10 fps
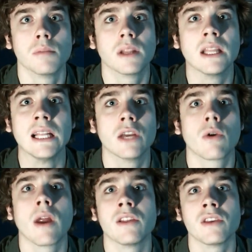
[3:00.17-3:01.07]
completely
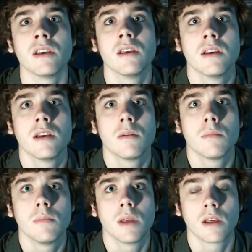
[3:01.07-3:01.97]
crazy
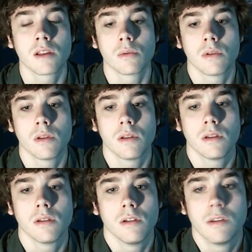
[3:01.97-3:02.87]
because it,
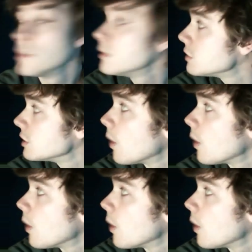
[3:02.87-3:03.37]
she